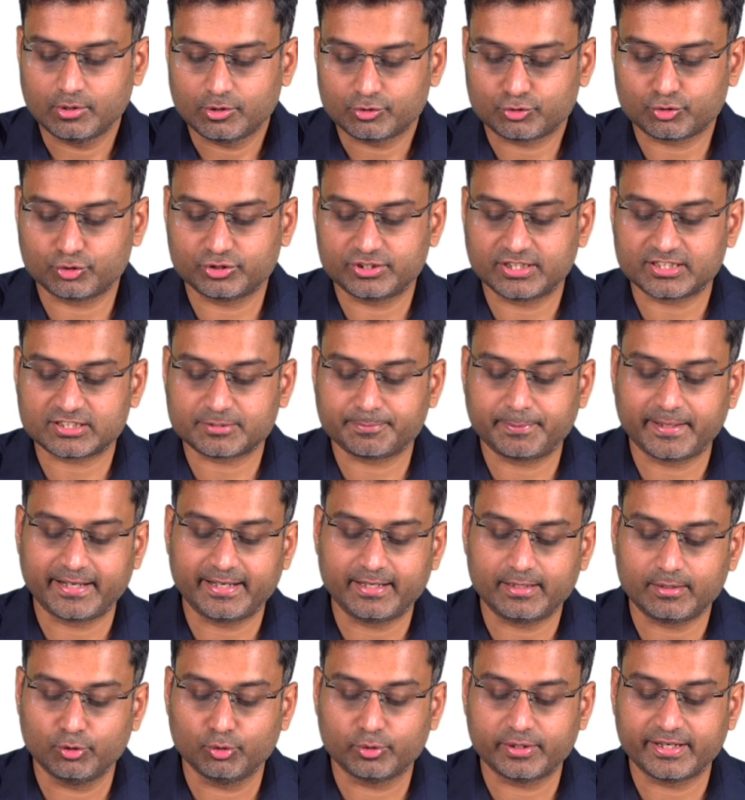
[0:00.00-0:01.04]
So just
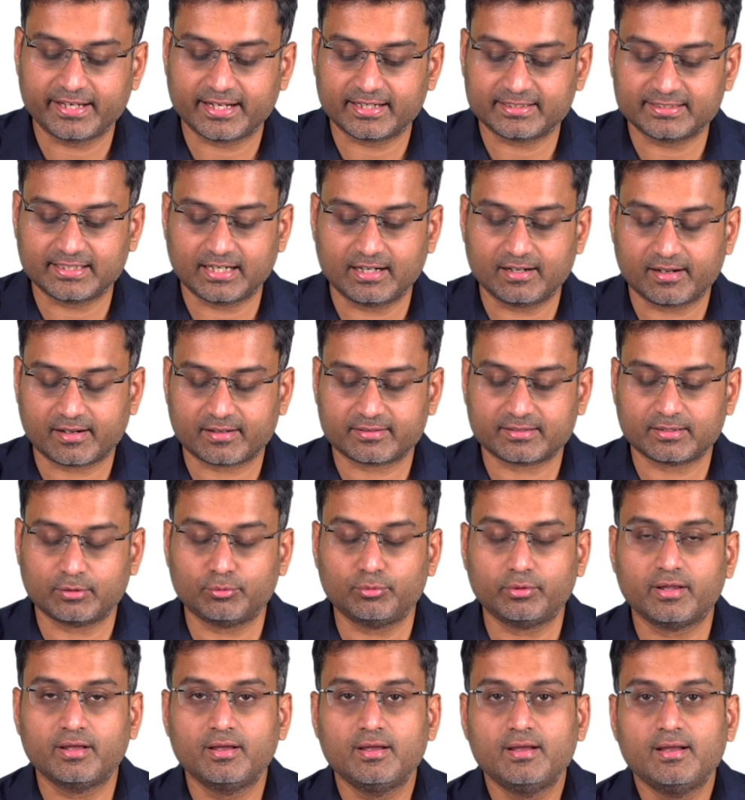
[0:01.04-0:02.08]
by looking at the
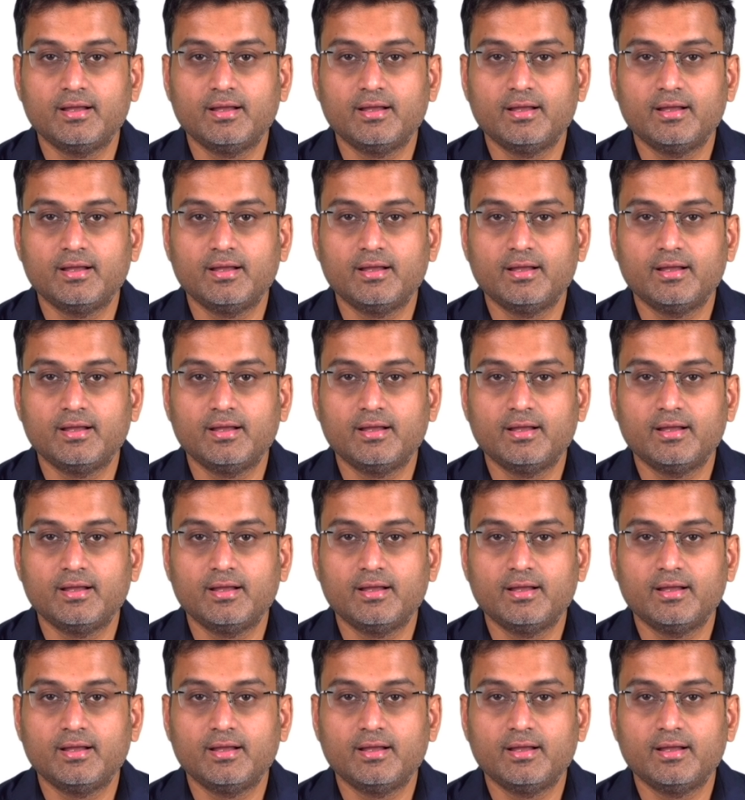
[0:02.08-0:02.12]
ultrasound,